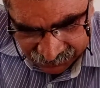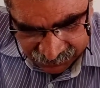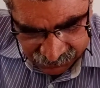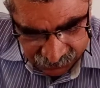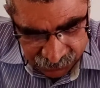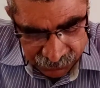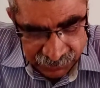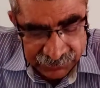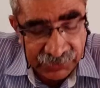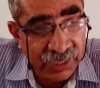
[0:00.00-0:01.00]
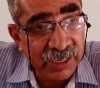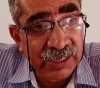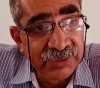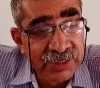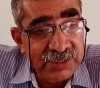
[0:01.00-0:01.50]
So during Indira
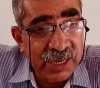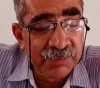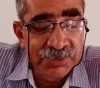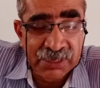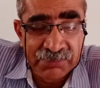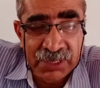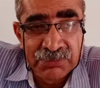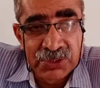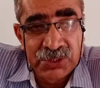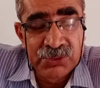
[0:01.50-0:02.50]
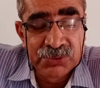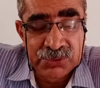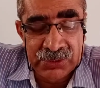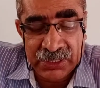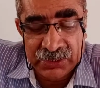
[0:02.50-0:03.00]
Gandhi's time, sometimes he used
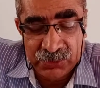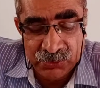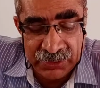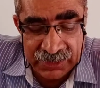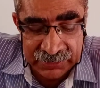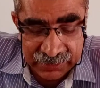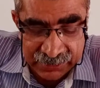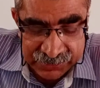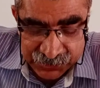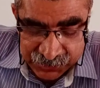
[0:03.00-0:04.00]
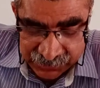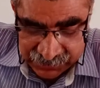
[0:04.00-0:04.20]
to take a unilateral decision.